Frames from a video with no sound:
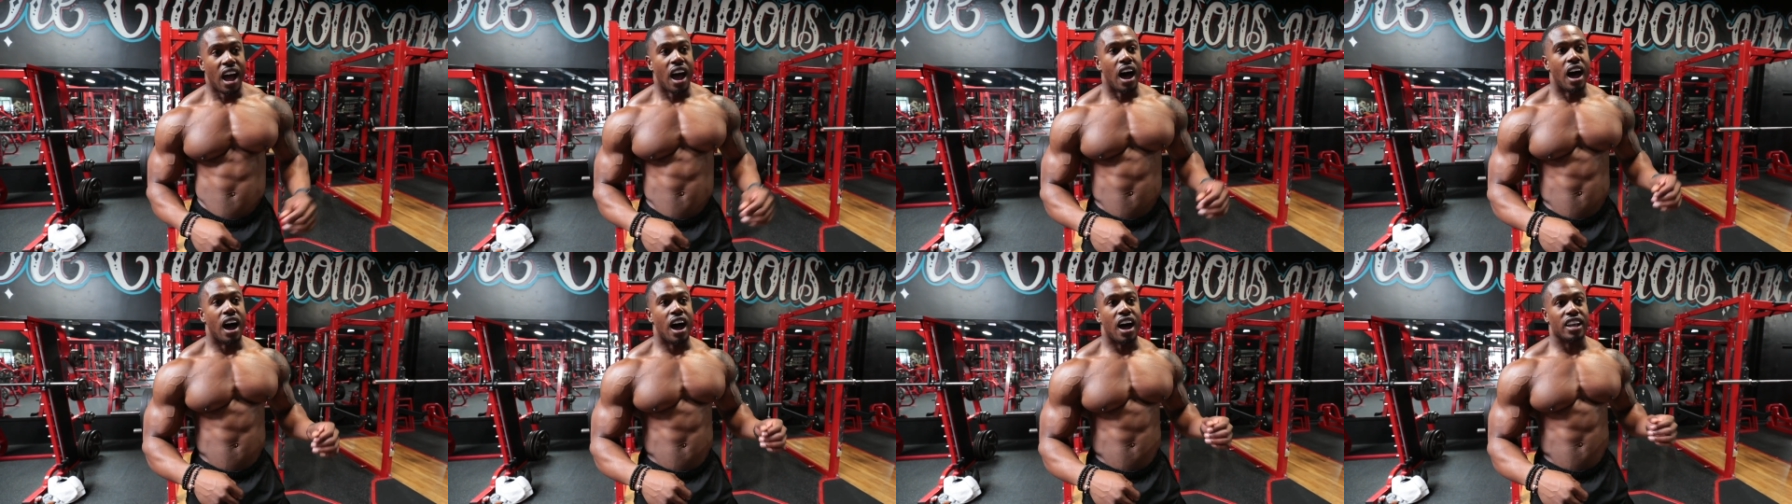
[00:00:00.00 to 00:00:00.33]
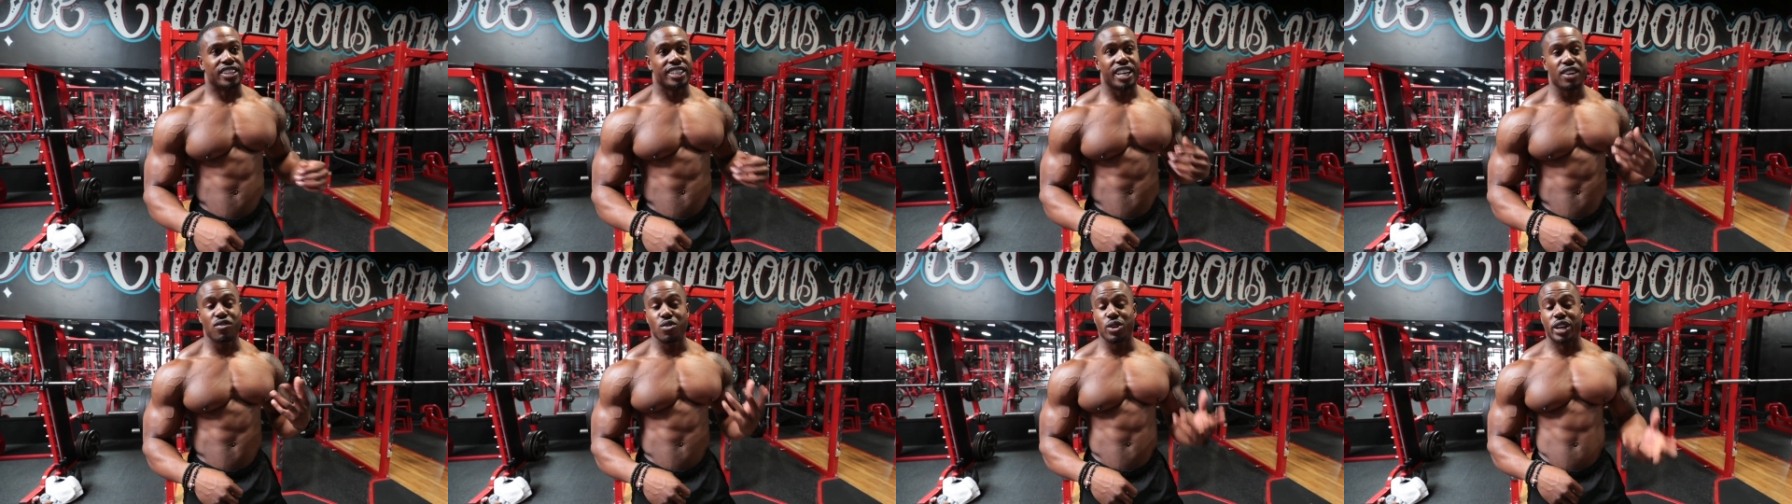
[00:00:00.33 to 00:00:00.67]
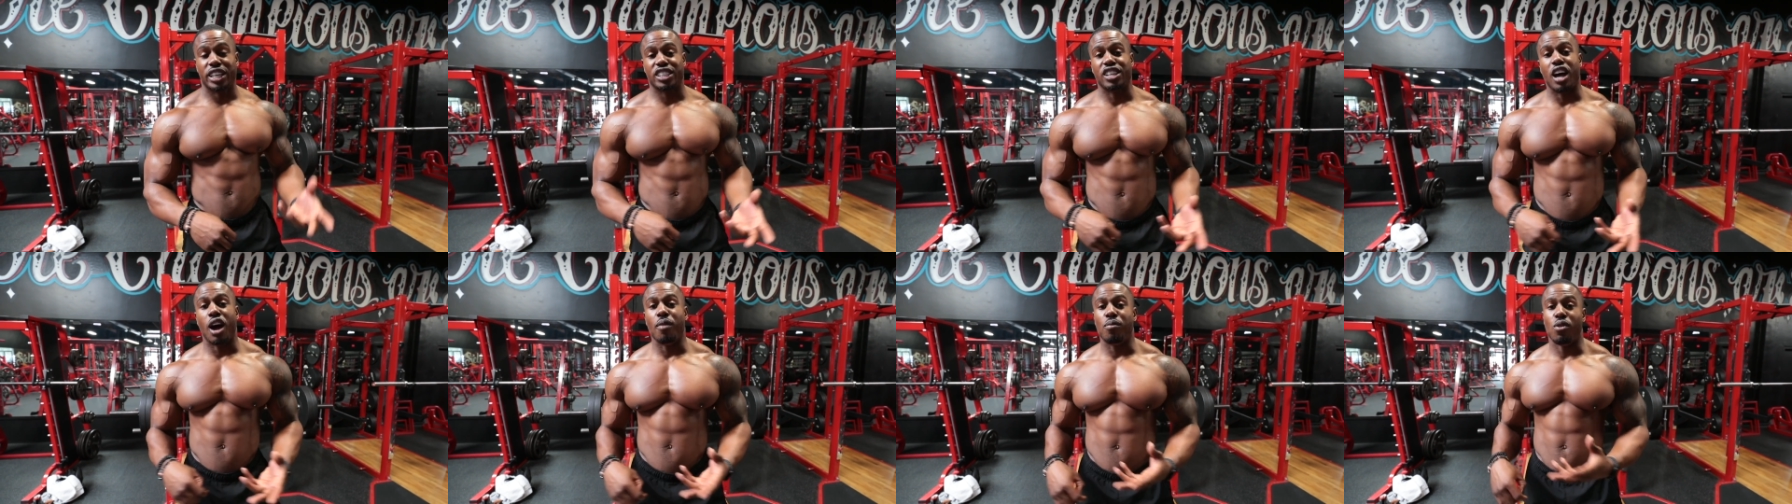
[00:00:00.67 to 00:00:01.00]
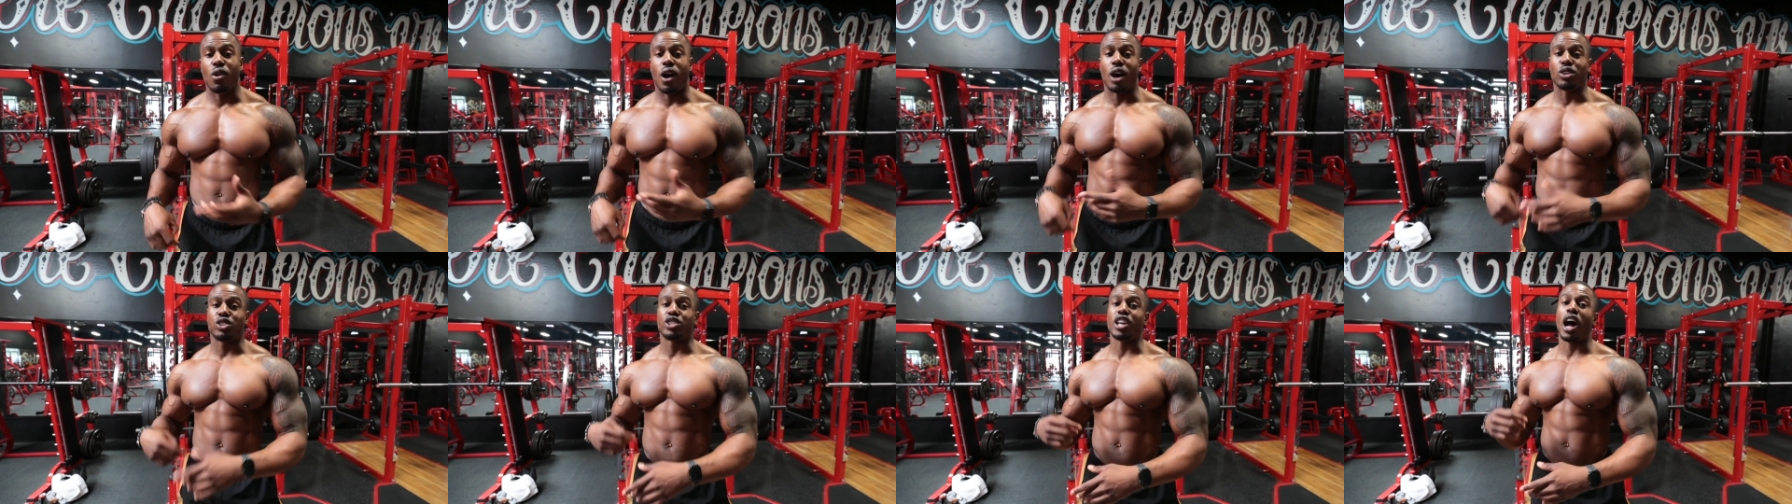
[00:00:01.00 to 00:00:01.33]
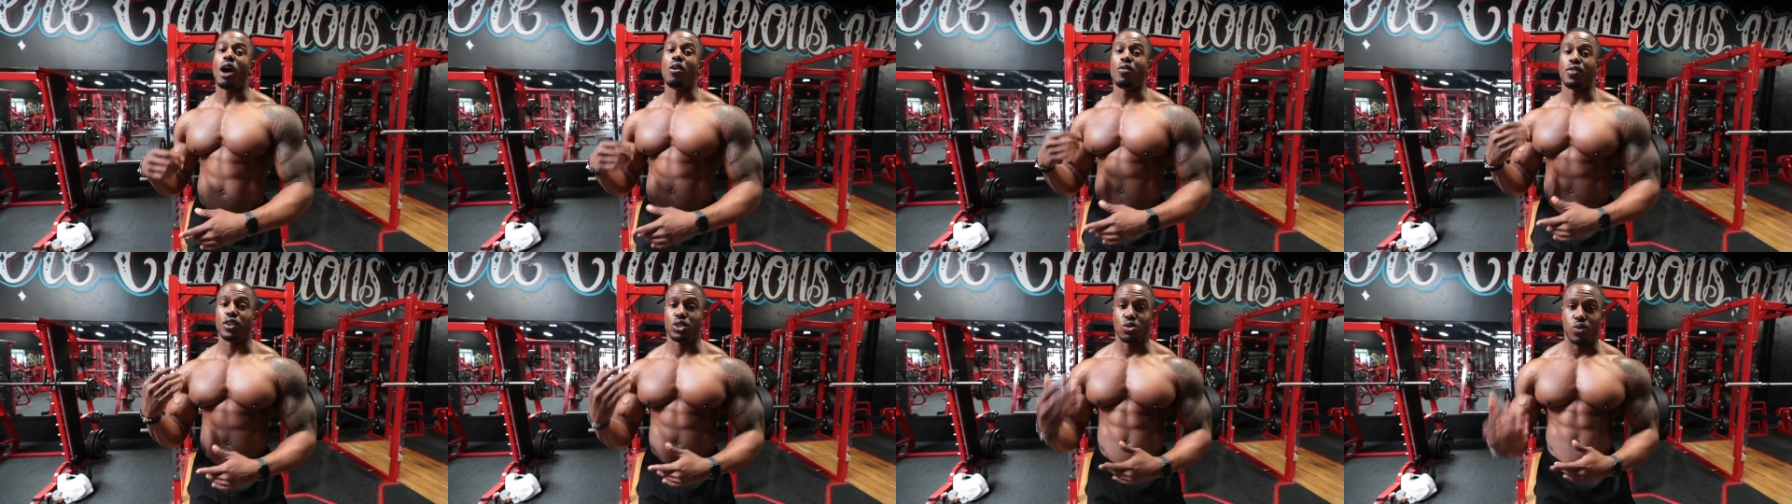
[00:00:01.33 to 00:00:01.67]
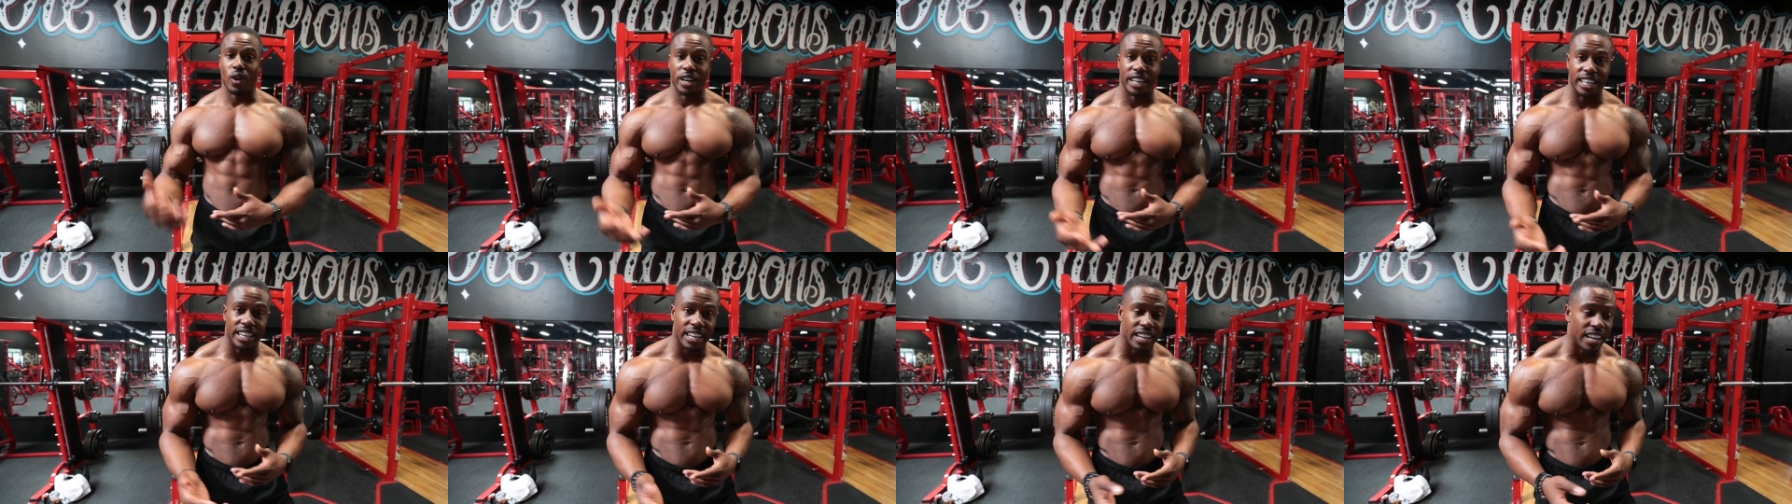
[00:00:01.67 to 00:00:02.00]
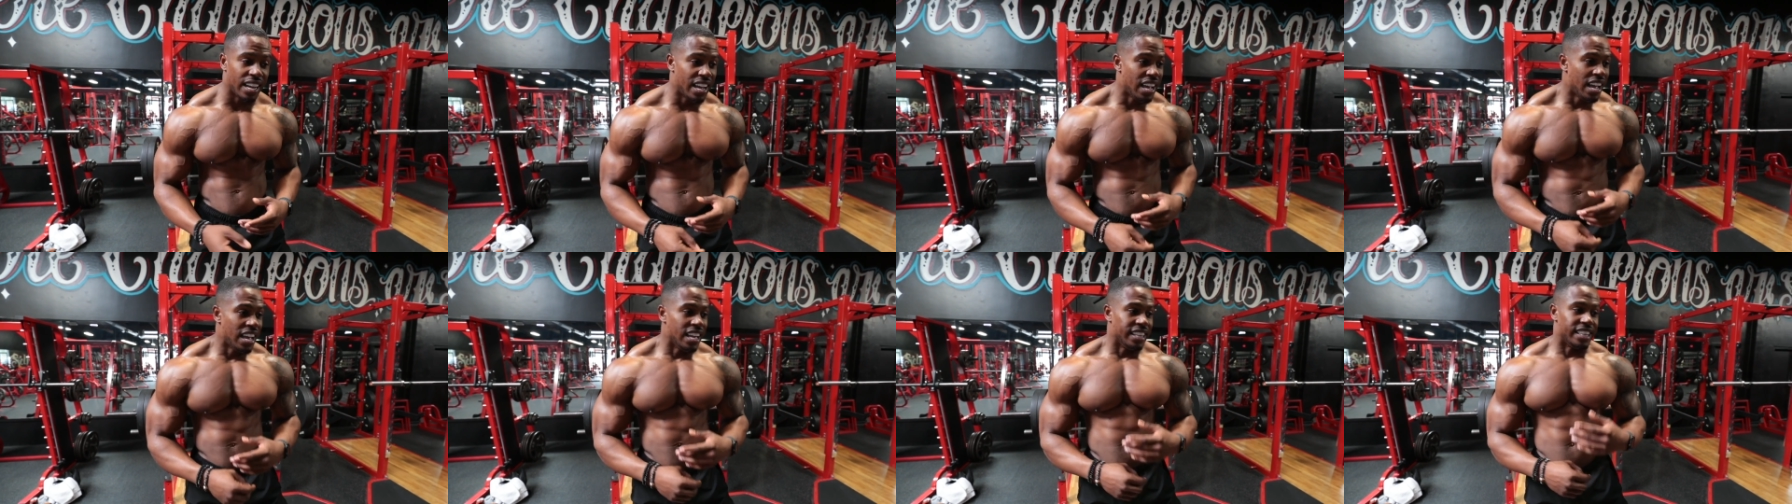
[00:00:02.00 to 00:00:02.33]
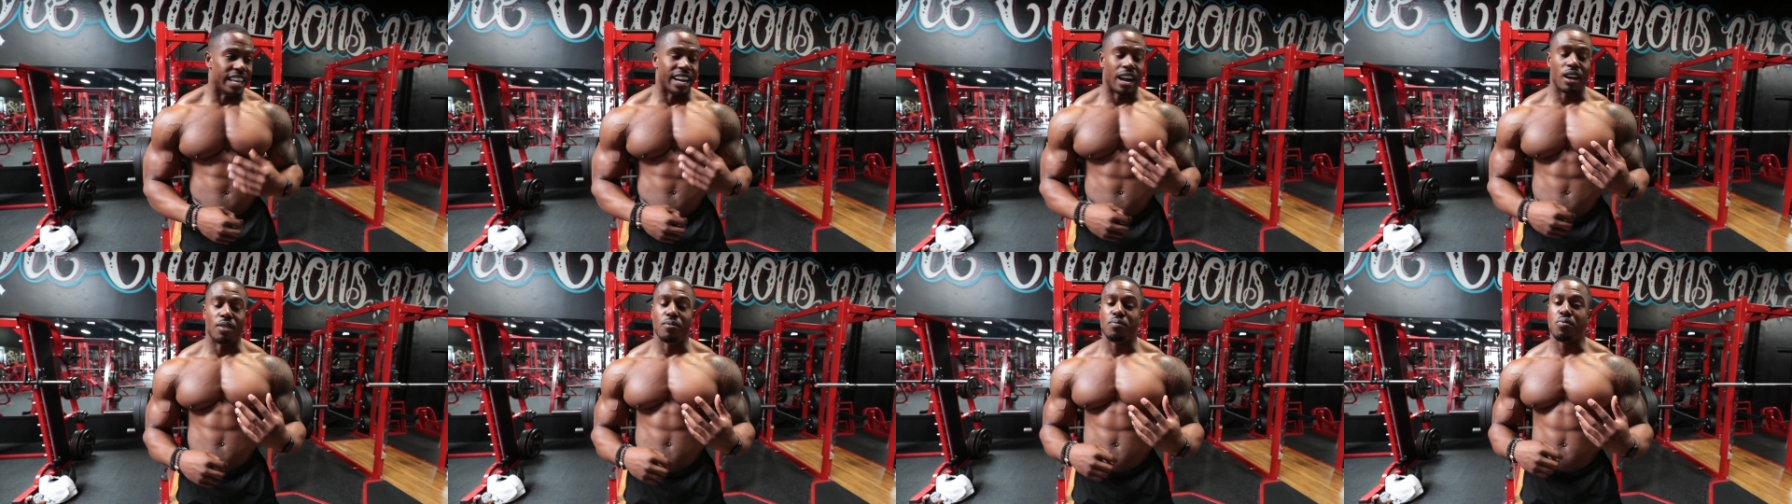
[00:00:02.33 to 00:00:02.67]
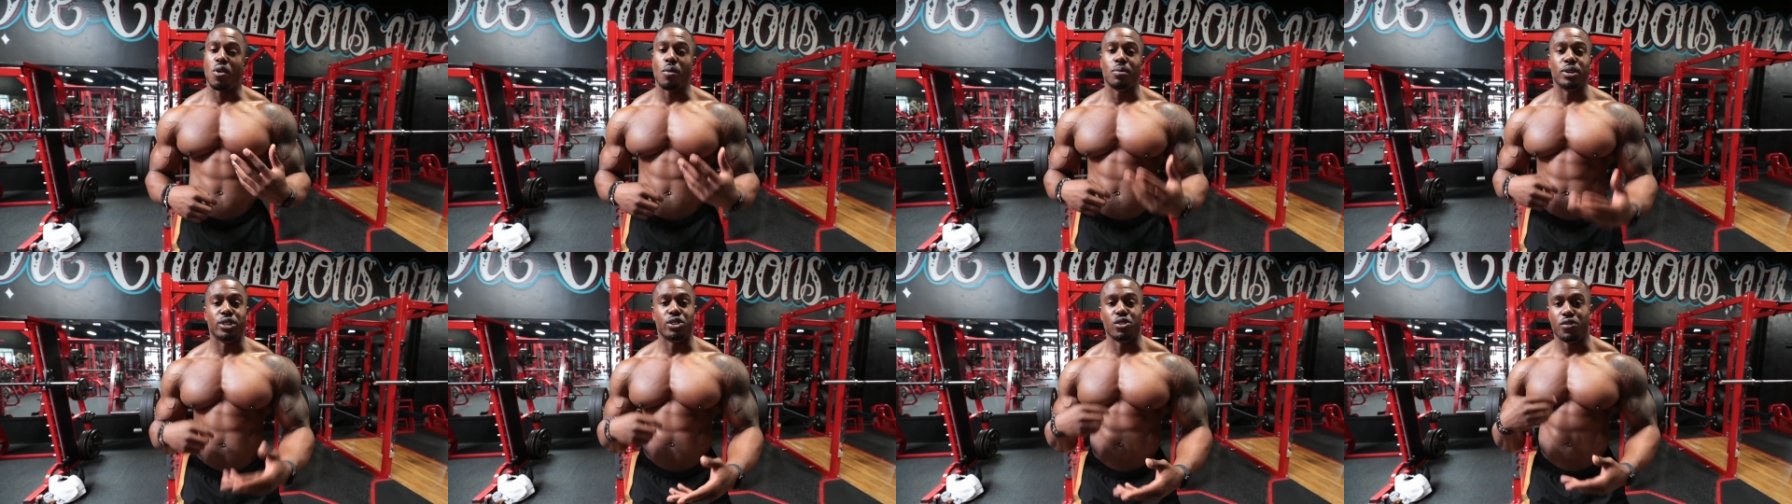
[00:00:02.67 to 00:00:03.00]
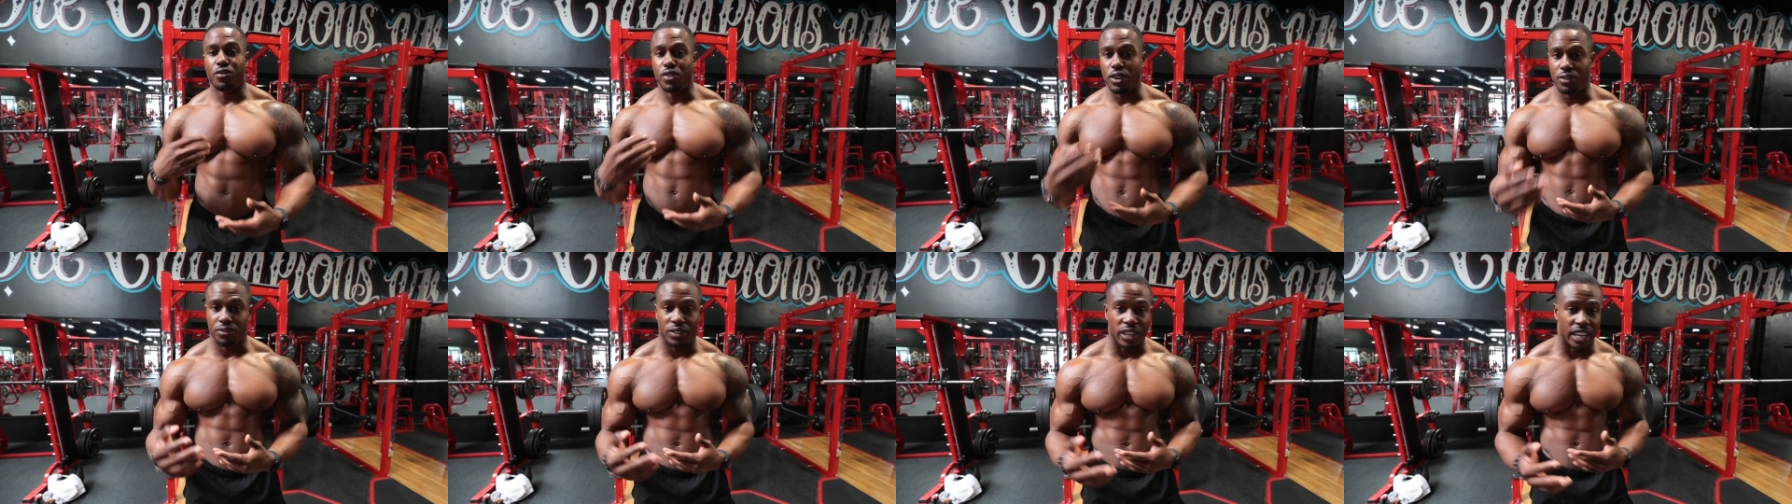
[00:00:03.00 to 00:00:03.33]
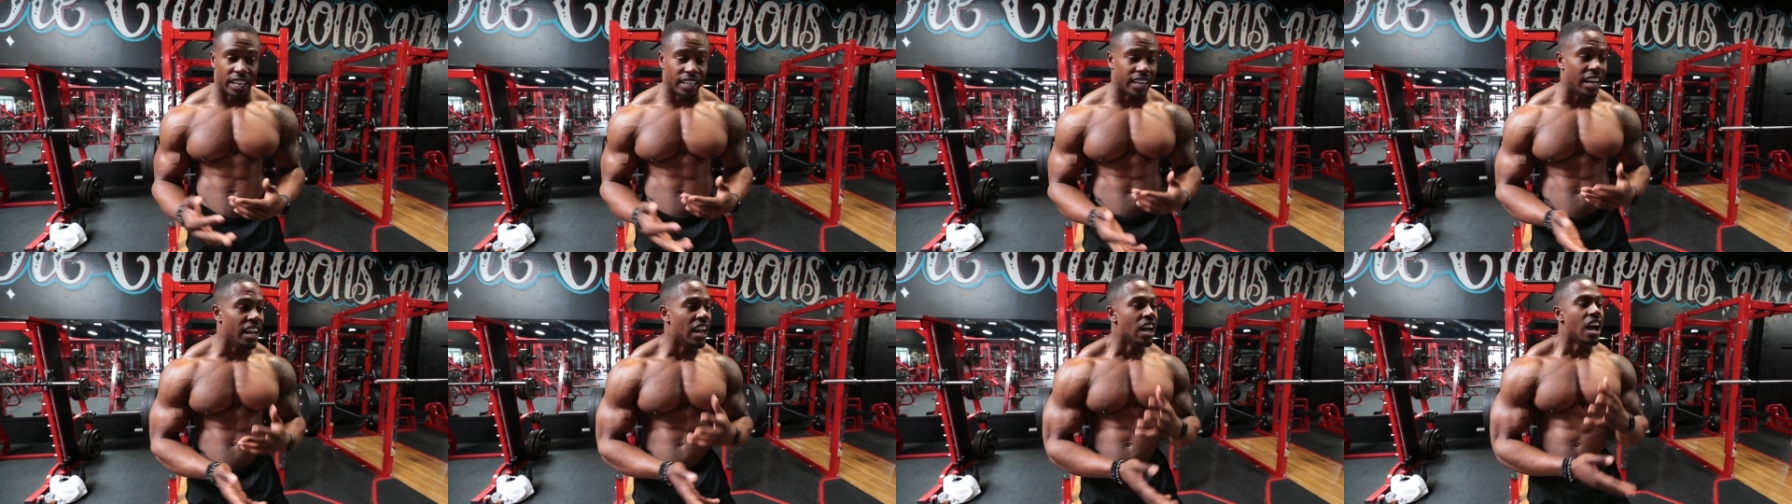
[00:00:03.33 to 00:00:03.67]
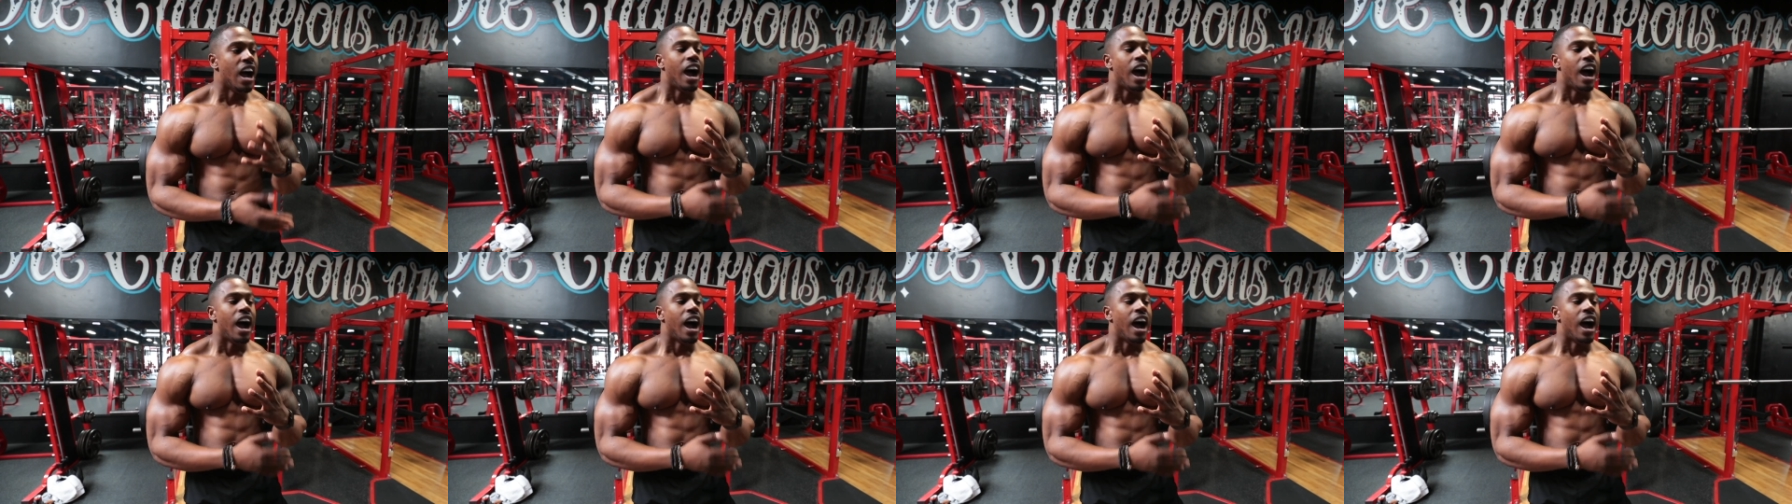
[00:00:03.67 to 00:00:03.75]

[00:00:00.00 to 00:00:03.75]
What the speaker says: To give you an example, I'll start with a 20, then I'll probably do 15.